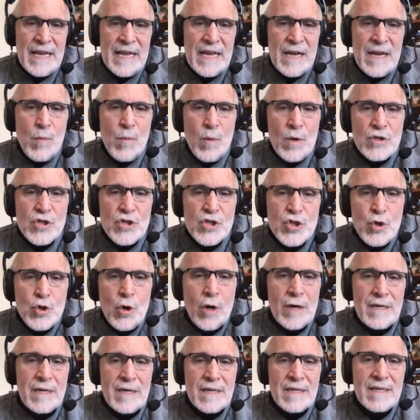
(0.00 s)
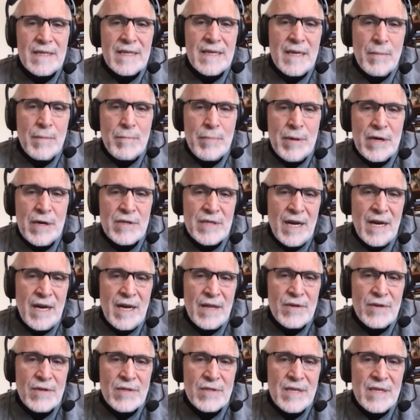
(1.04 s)
was shortened compared to
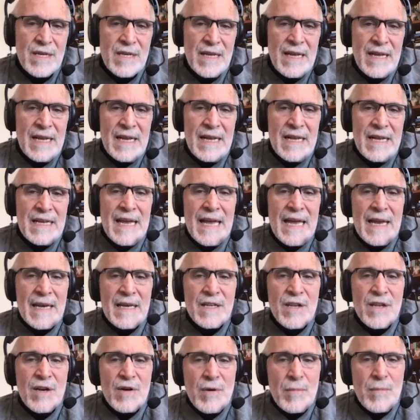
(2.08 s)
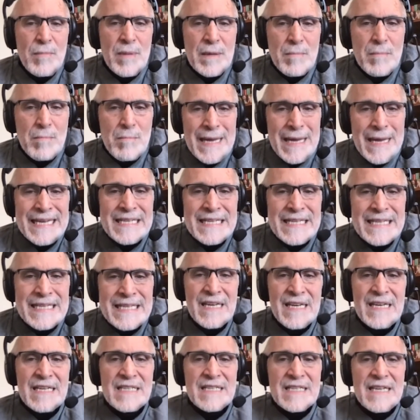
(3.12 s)
others. And there have been many
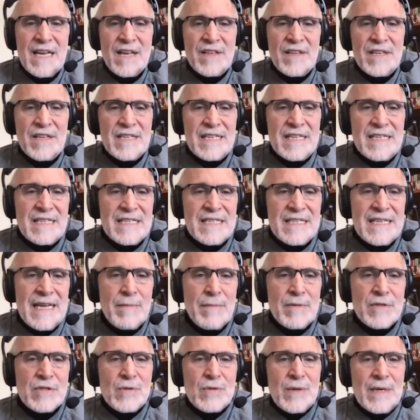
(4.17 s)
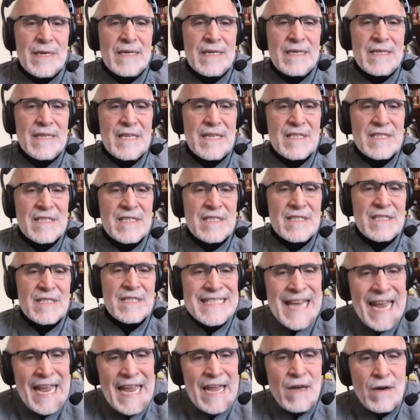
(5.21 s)
studies now that demonstrated this
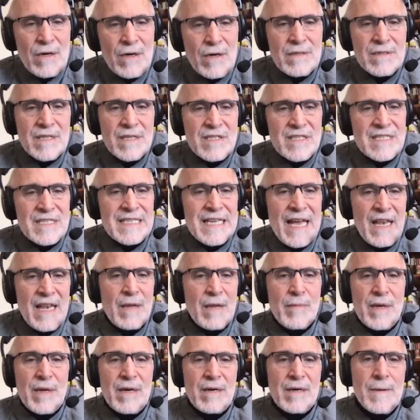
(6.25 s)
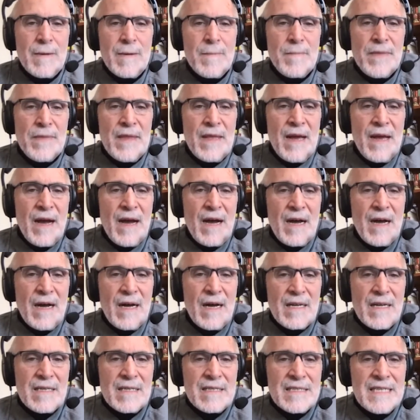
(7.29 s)
tail, this telomere,
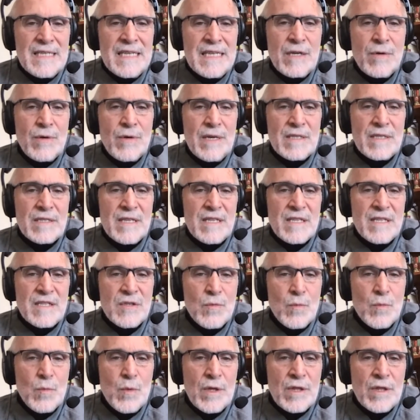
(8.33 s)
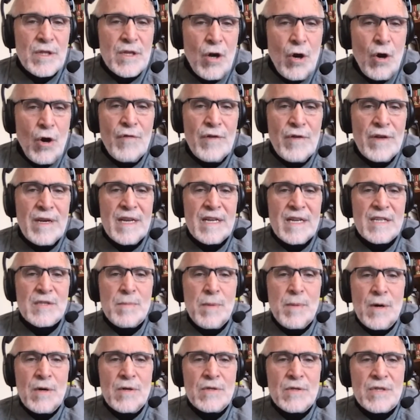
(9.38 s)
decreases with COVID
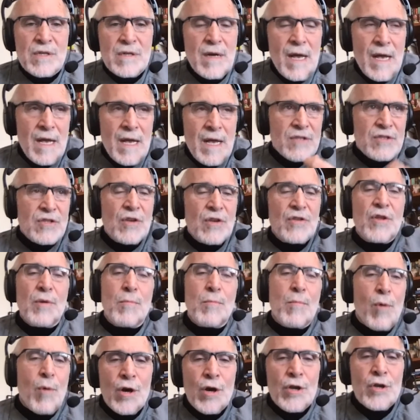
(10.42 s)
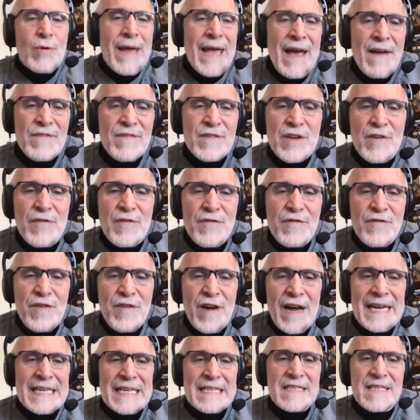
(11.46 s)
exposure. So the more you have to
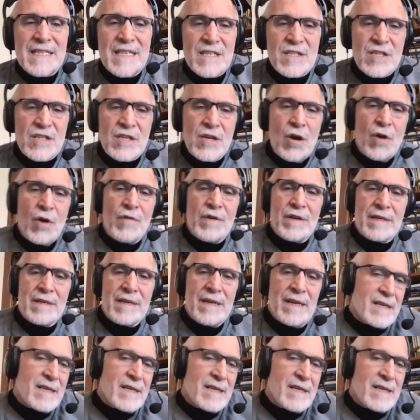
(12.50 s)
fight this COVID